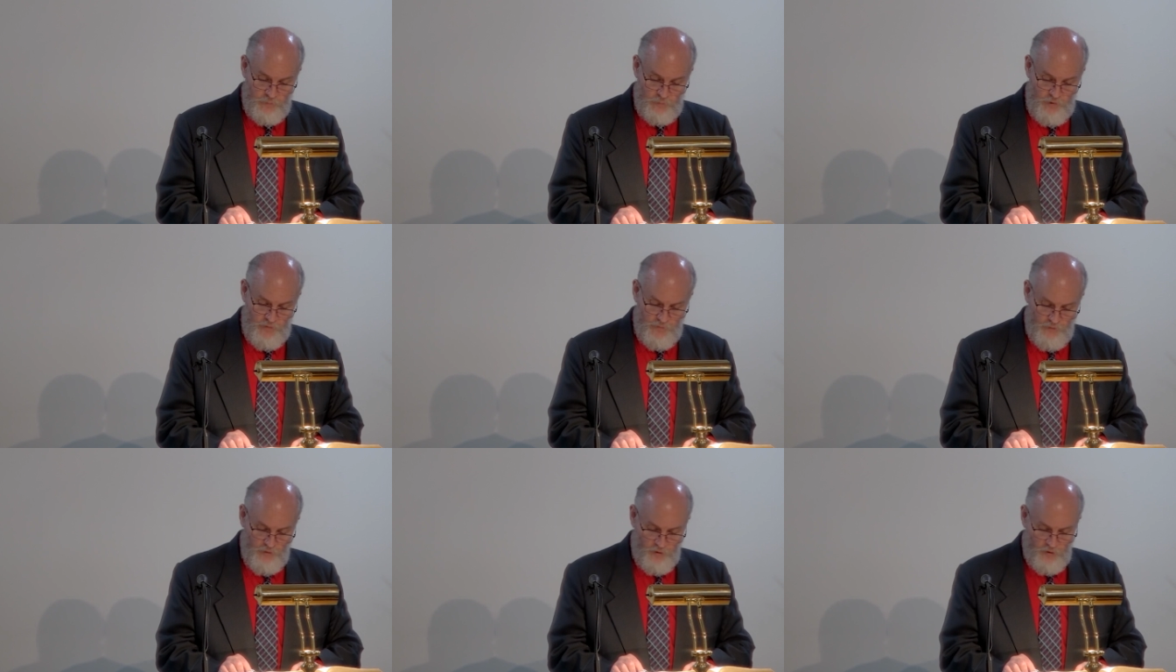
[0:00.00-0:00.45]

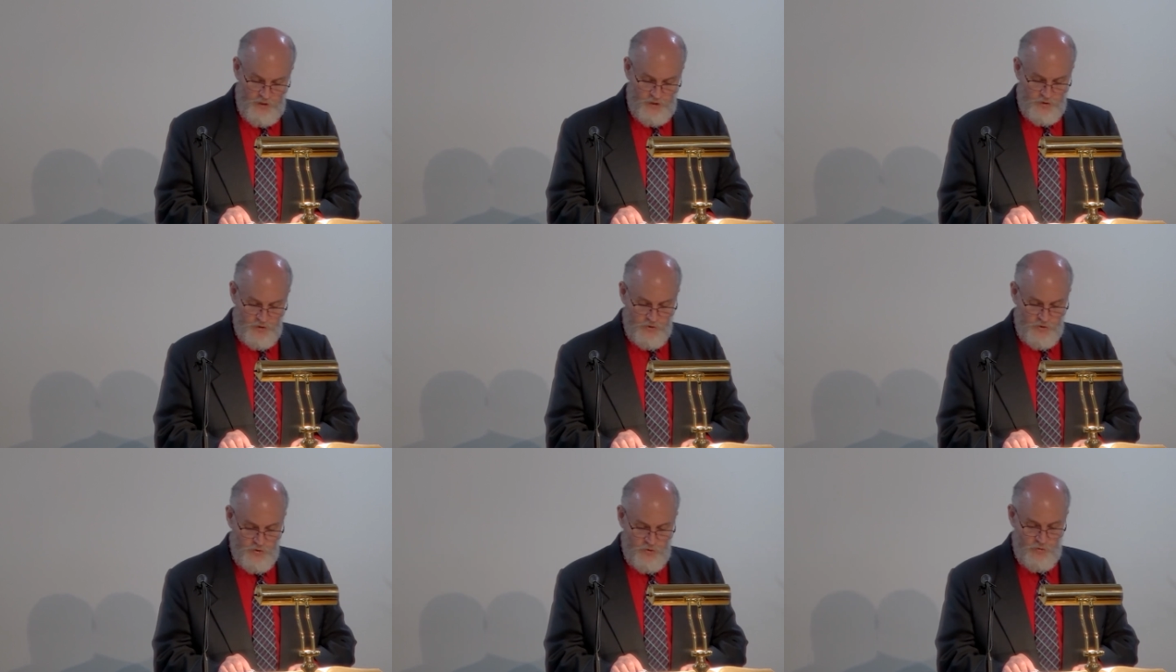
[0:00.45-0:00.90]

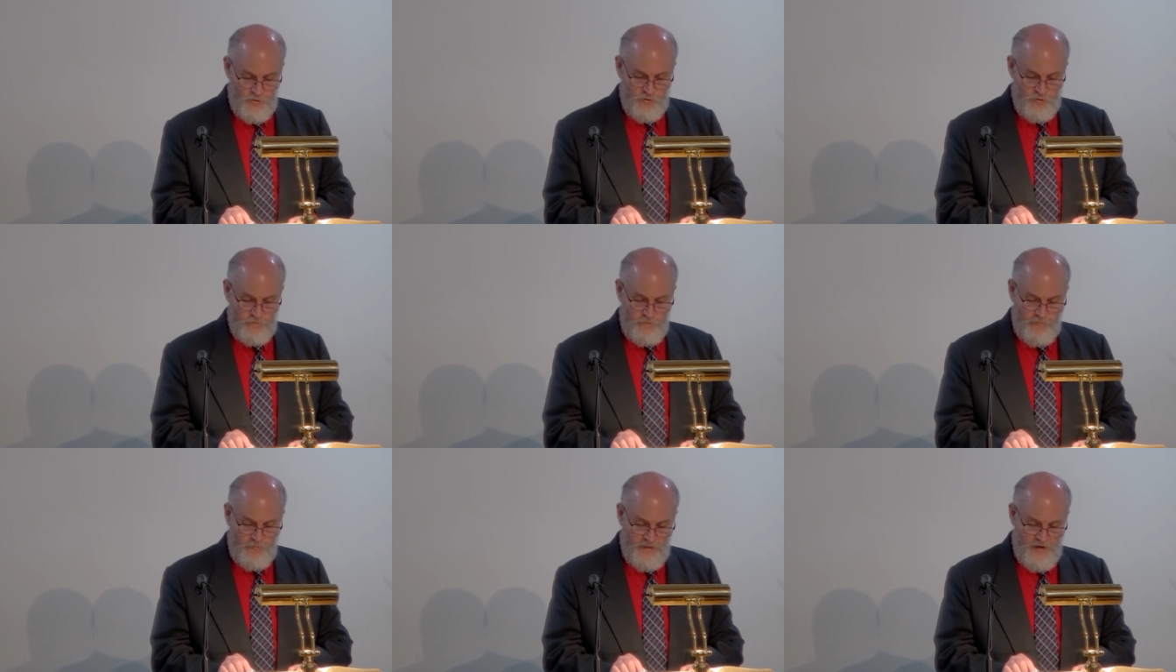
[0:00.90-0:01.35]
referring
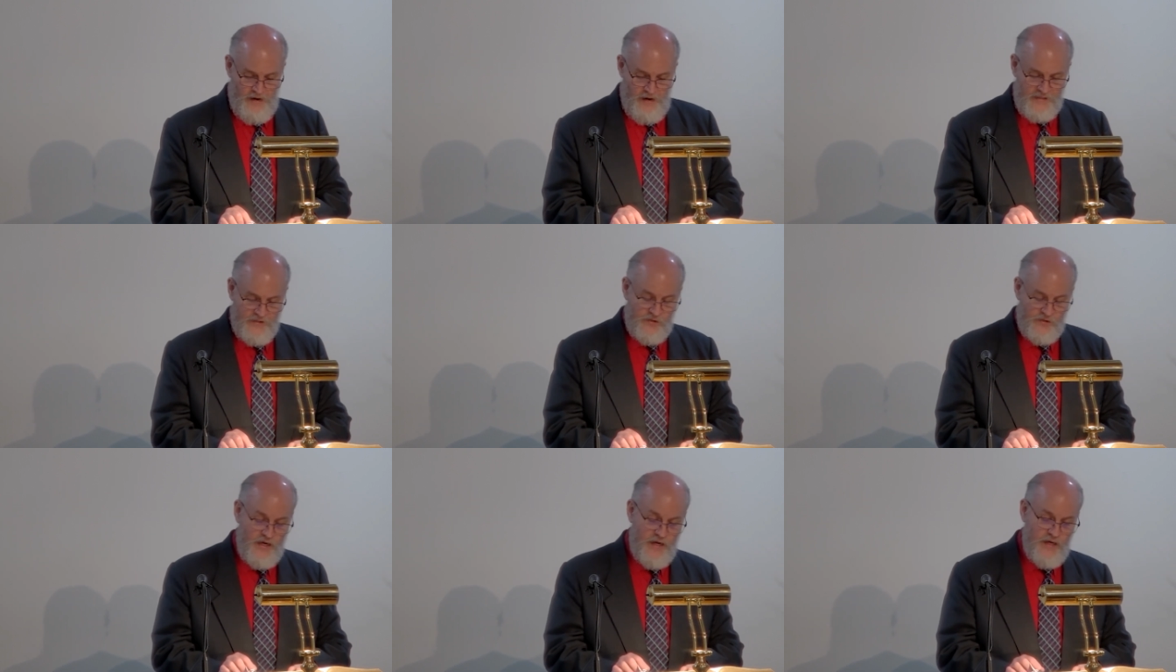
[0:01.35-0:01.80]
to
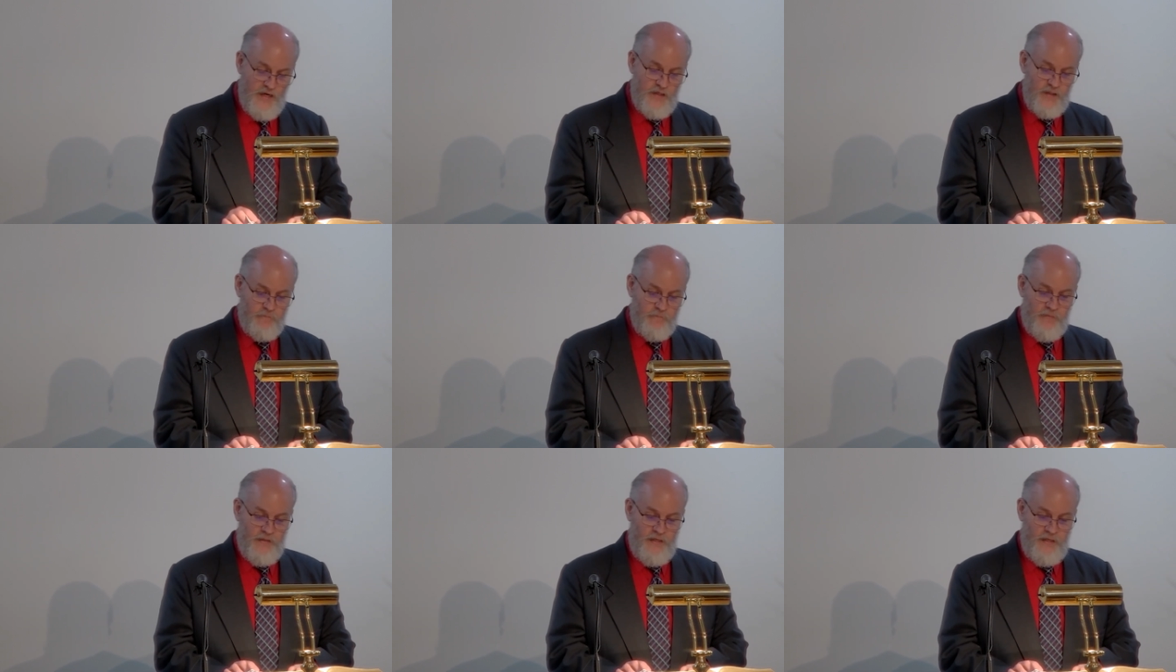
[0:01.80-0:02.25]

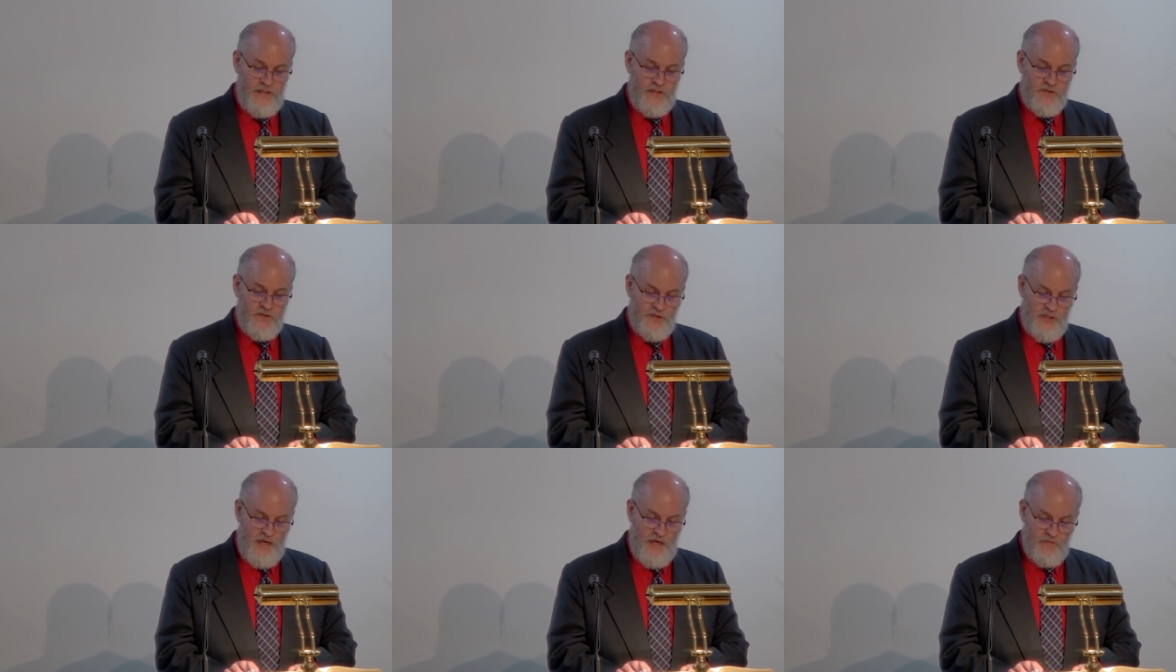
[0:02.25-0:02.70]
Isaiah
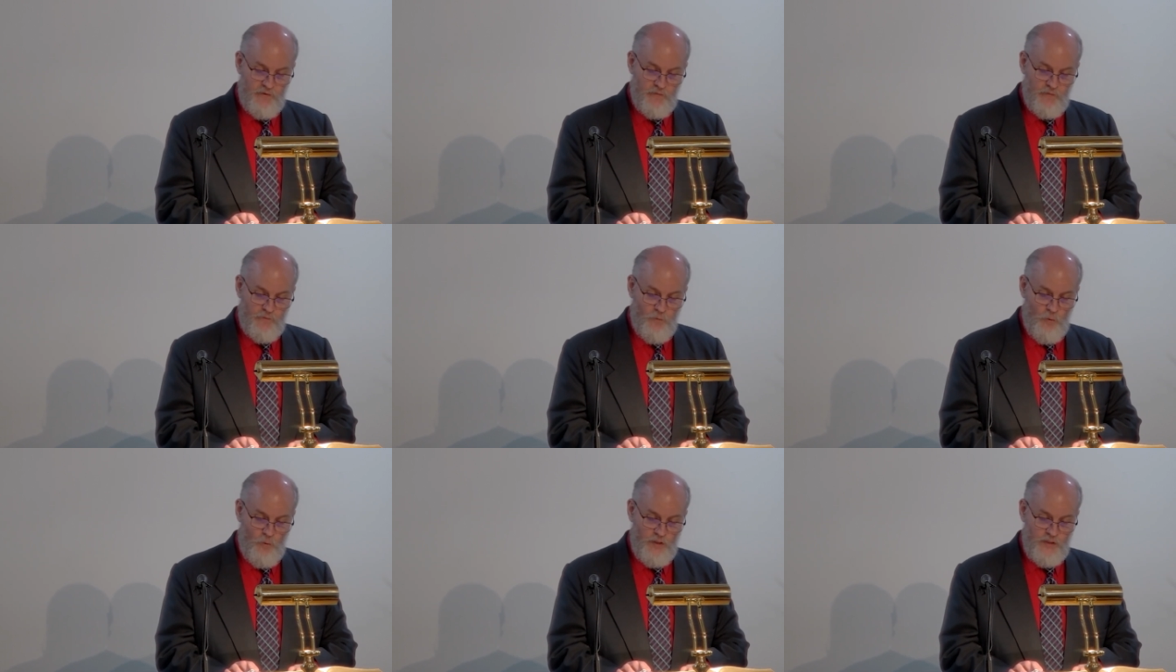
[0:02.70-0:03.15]

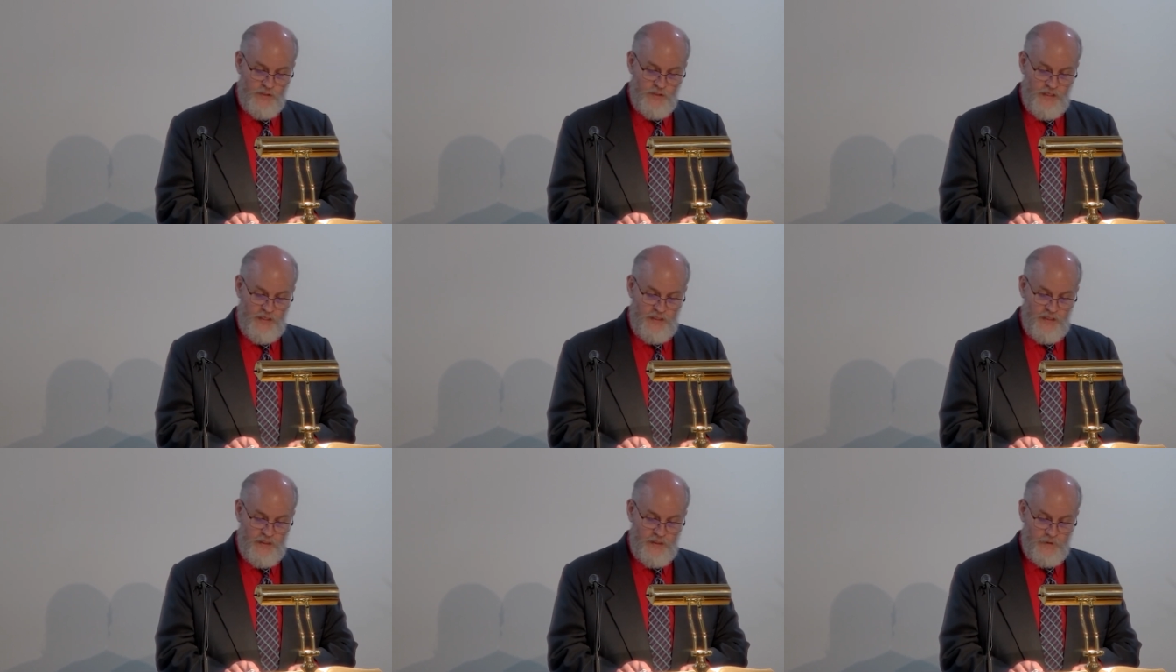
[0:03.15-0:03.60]

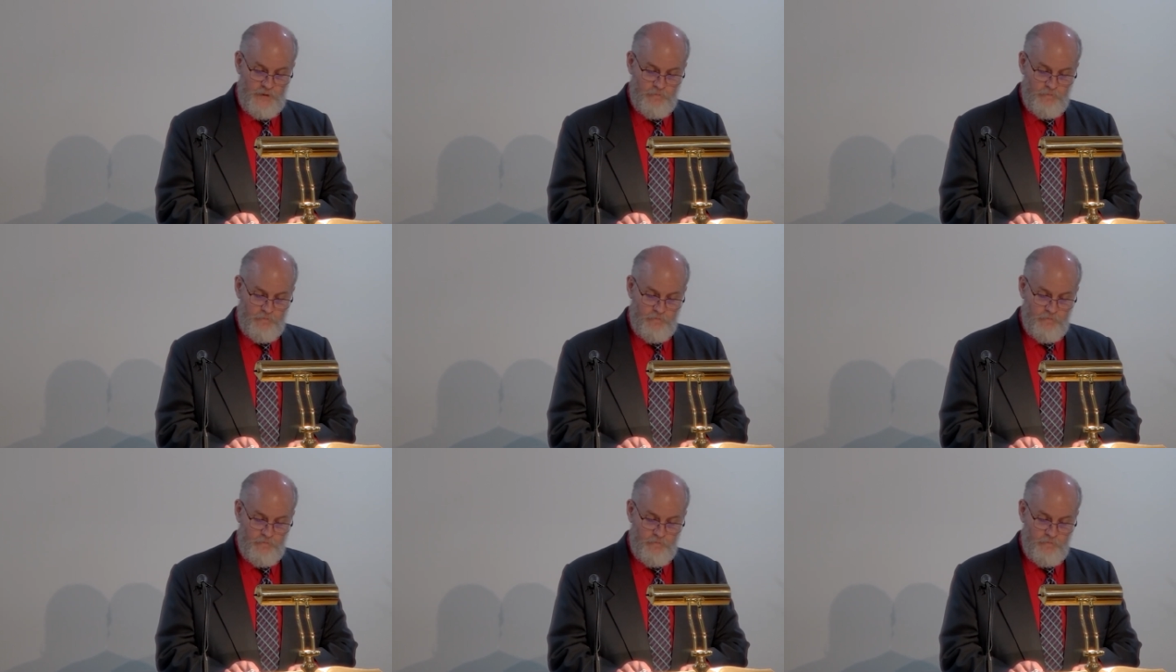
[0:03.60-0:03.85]
7:14.